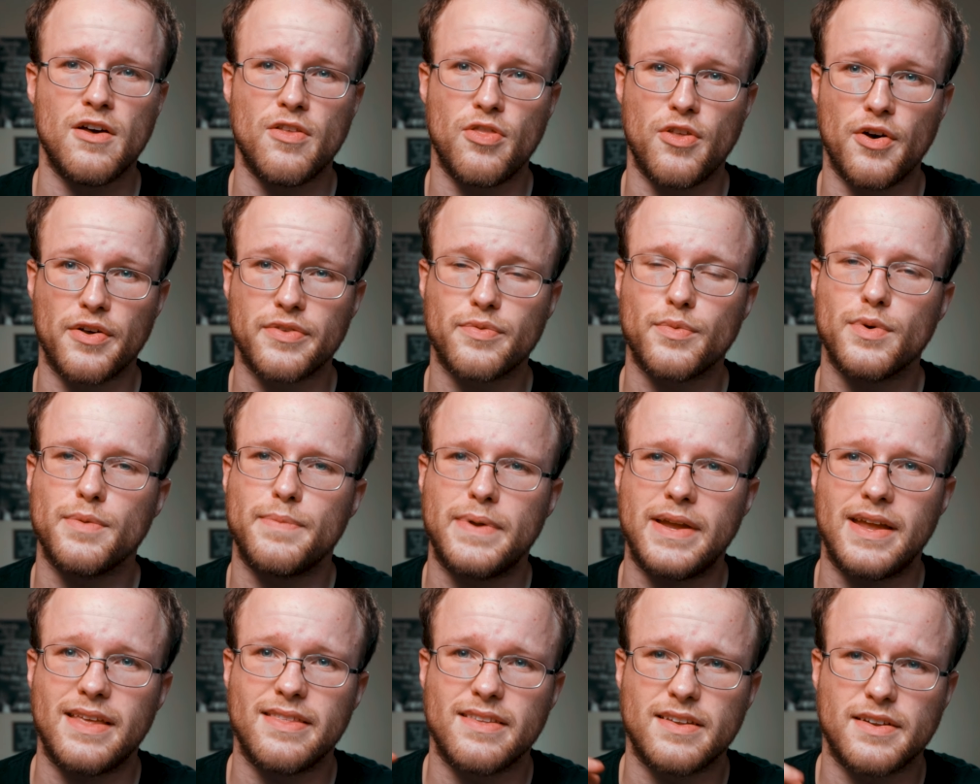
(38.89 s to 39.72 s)
Those will
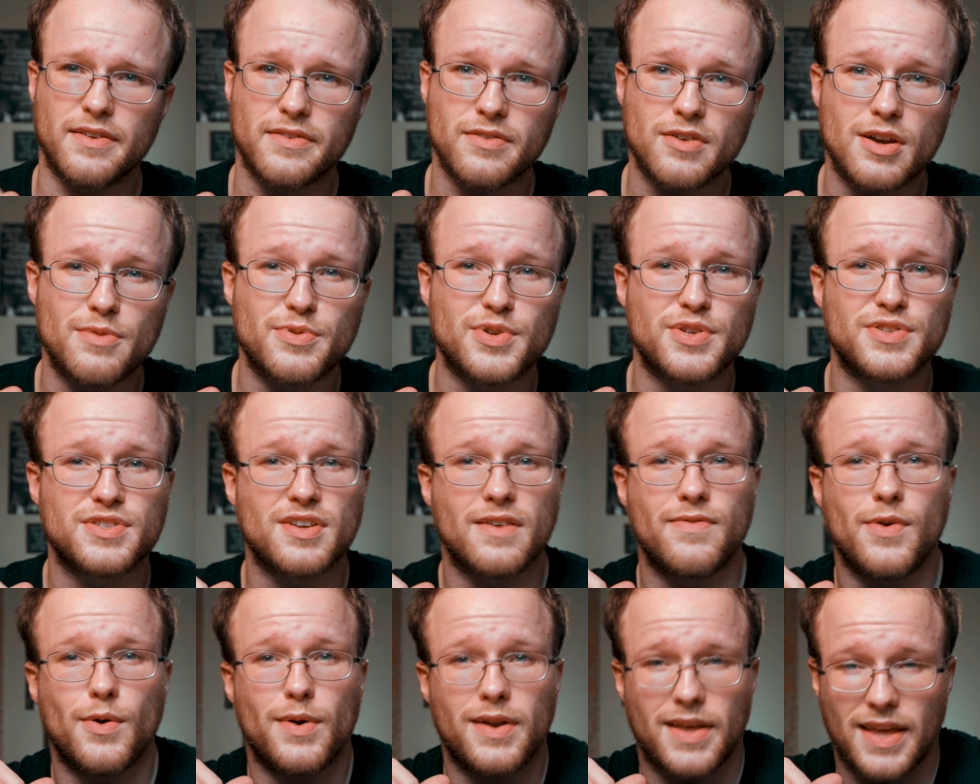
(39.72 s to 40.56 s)
be in the description, so
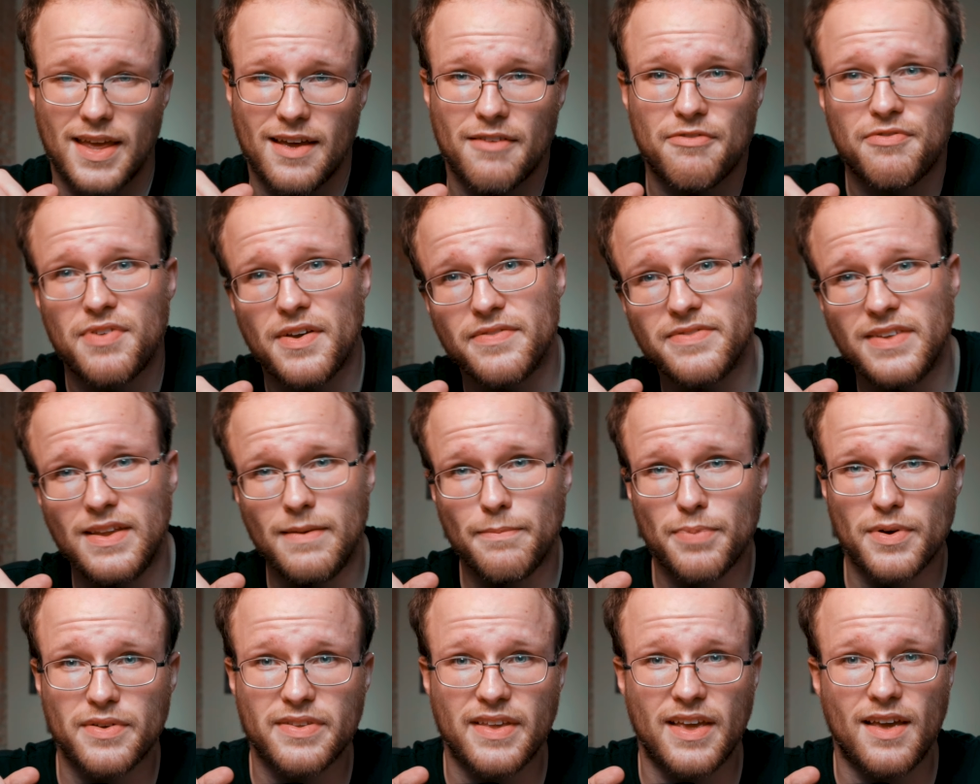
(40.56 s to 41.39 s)
if you wanna get
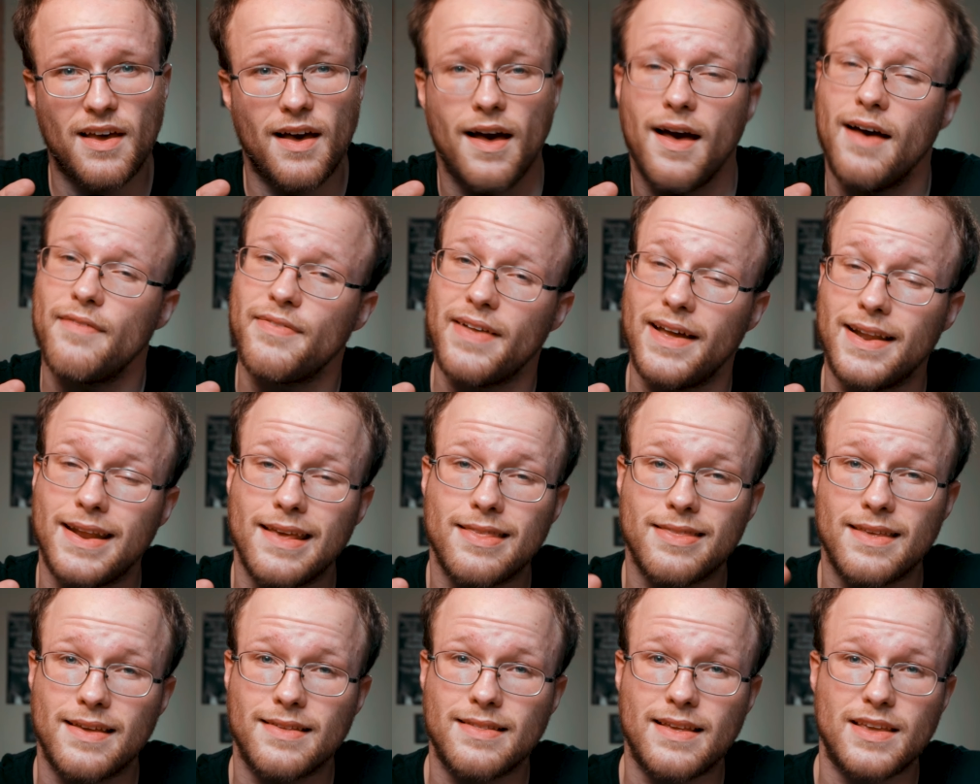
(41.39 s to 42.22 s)
15% off
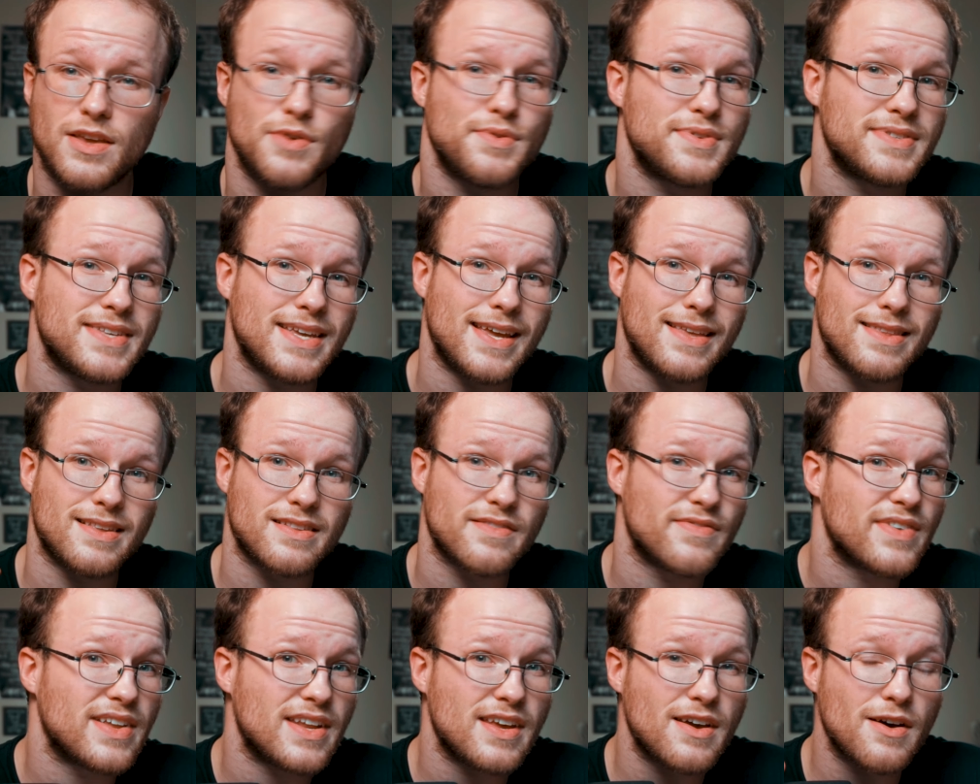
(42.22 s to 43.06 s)
anything that you see in
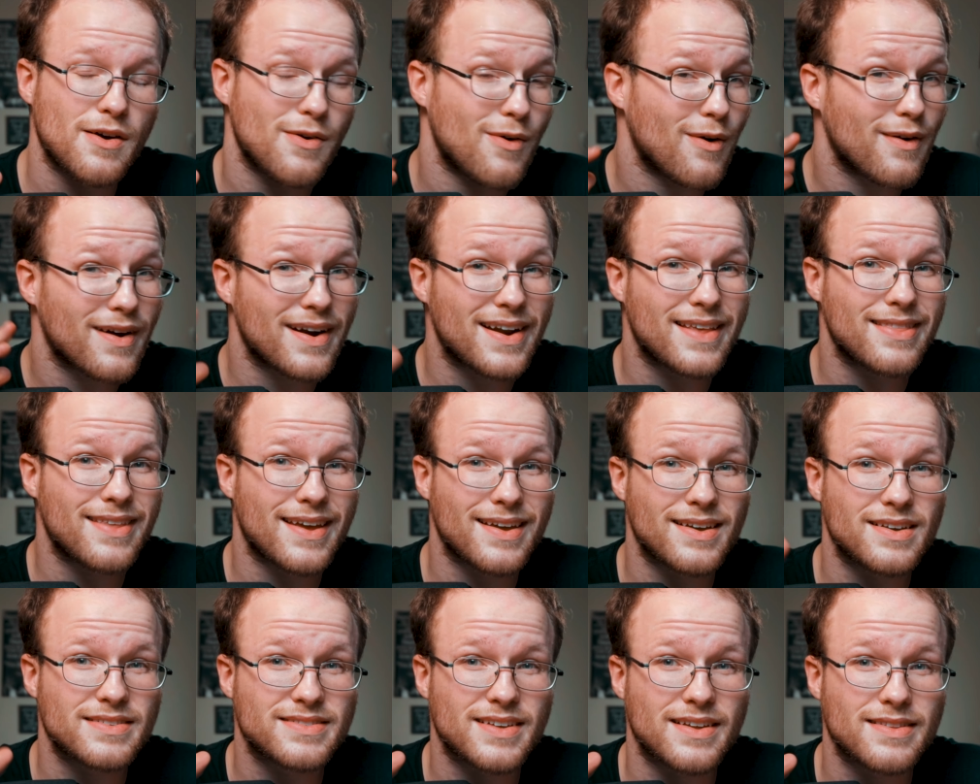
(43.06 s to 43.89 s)
this video or
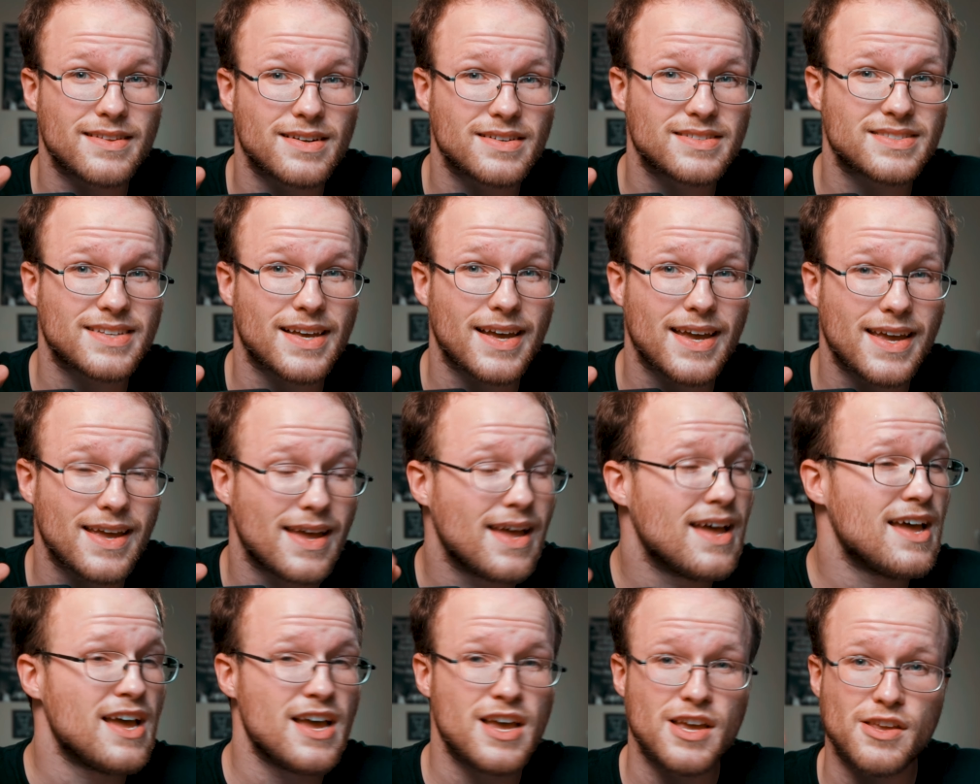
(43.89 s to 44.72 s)
anything else on their site,
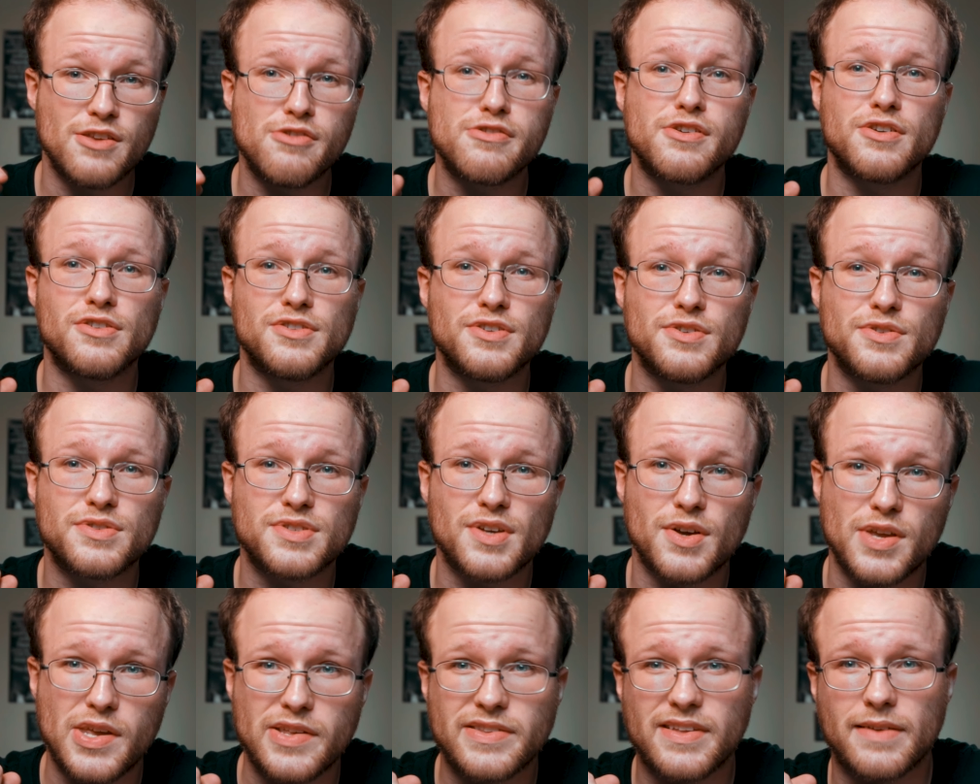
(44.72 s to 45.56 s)
you can do
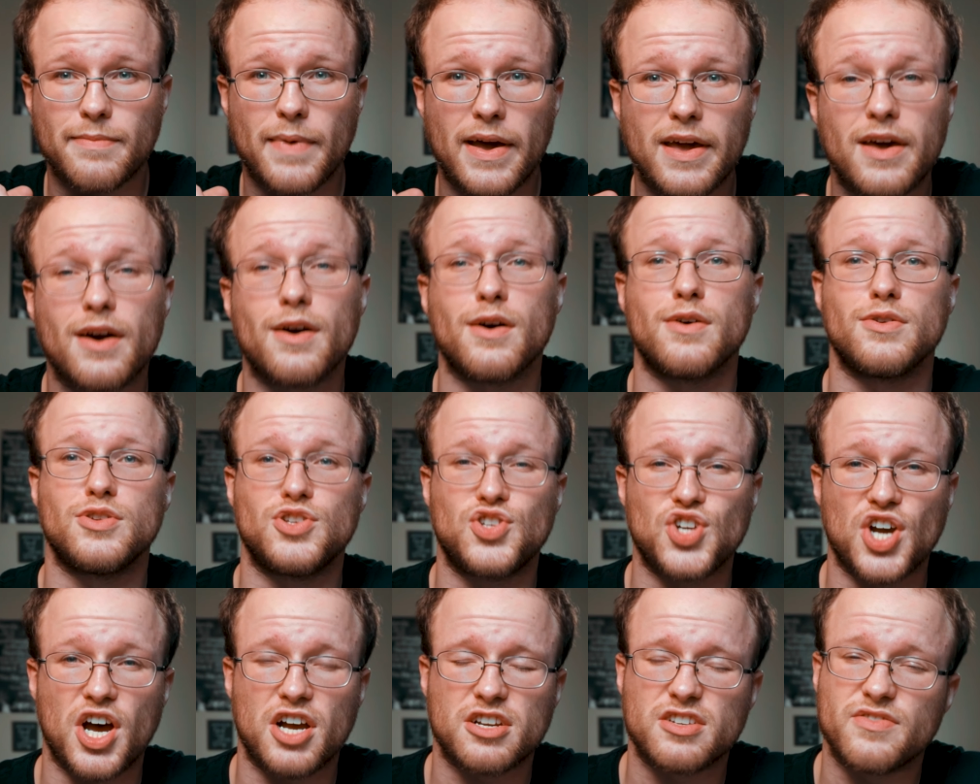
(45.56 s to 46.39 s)
so using my code
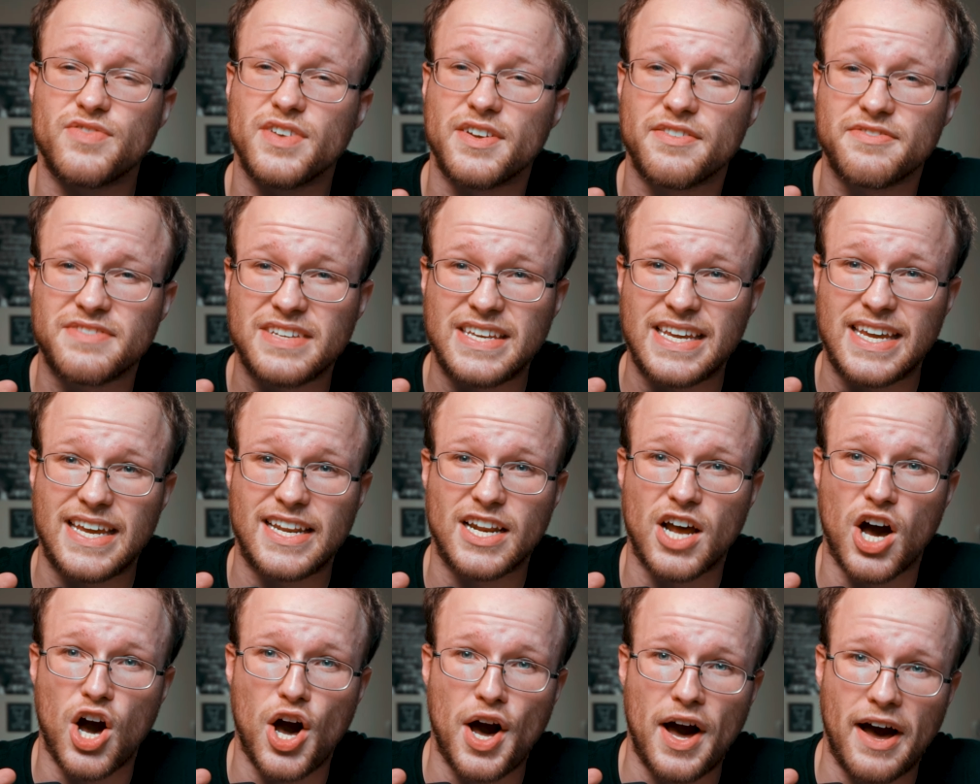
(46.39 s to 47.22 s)

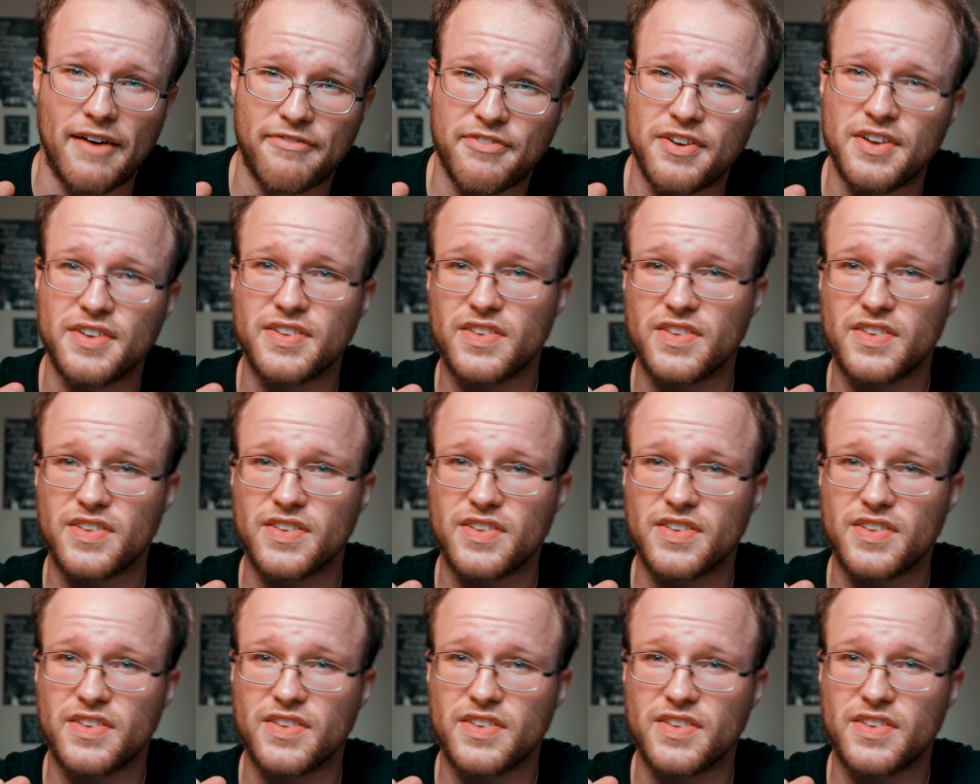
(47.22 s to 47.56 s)
JOSH15OFF.